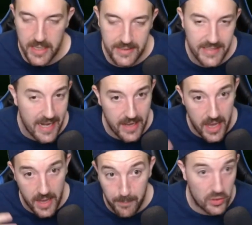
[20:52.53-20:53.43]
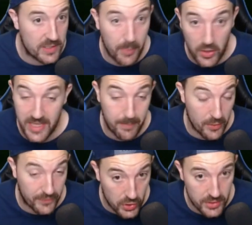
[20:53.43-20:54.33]
Set box to box, they're
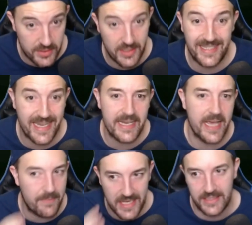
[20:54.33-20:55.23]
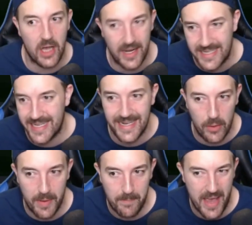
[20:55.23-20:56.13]
both good. CDM, this card is a
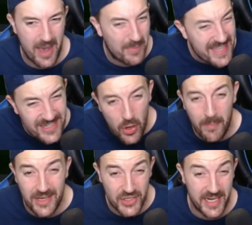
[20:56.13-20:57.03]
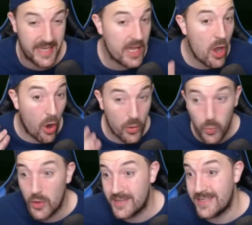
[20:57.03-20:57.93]
little bit better, but there's not much in it. I
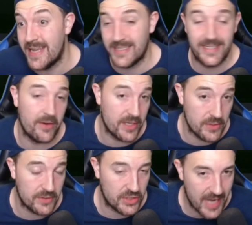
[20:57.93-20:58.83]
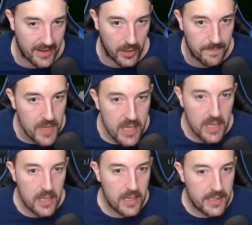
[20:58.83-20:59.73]
would necessarily use a shadow.
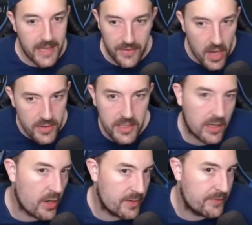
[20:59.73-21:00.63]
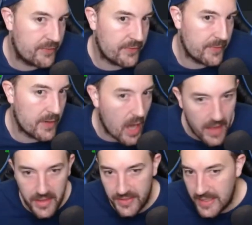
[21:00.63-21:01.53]
Now, the only kind of
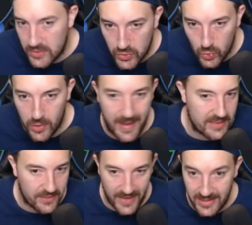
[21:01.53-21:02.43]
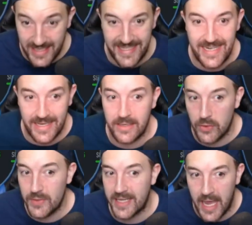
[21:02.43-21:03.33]
other thing to talk about is the fact that I didn't
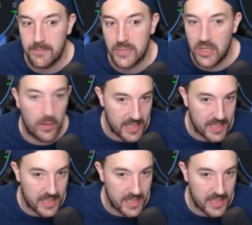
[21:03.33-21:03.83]
include a chem style with